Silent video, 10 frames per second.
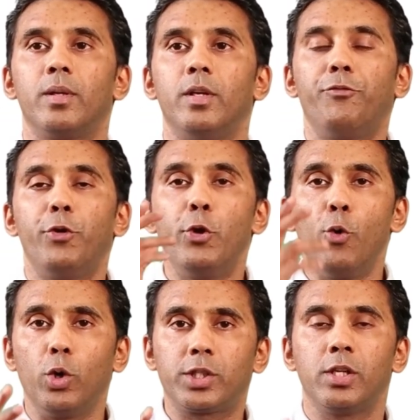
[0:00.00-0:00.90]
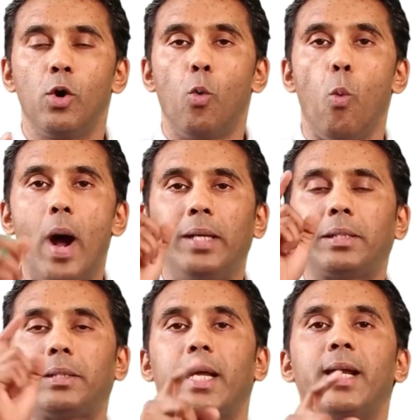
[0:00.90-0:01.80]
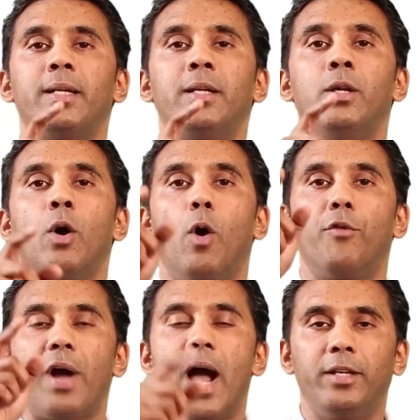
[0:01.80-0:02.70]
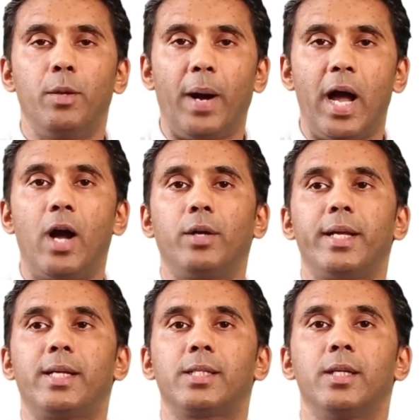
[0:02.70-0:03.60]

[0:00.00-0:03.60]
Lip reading: If you use 1 ton of antibiotics